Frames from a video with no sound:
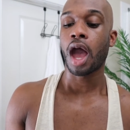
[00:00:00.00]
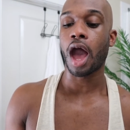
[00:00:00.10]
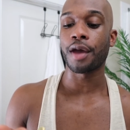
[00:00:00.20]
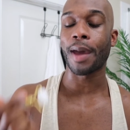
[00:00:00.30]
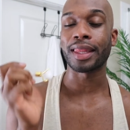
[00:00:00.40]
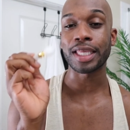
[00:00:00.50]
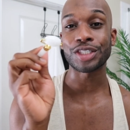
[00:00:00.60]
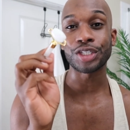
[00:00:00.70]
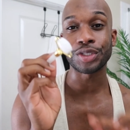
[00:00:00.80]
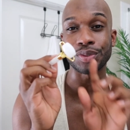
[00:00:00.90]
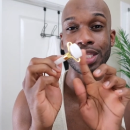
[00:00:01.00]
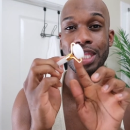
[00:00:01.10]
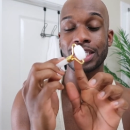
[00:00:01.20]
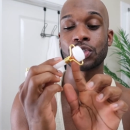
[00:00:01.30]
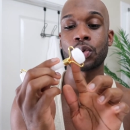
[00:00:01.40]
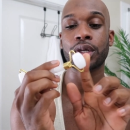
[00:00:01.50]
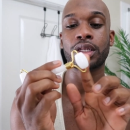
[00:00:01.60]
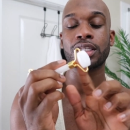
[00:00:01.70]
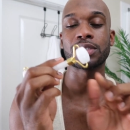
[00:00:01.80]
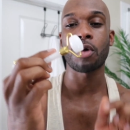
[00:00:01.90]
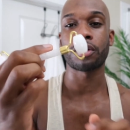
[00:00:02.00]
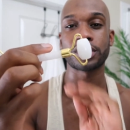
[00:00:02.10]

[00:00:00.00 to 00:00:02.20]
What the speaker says: I like to use this one, the smaller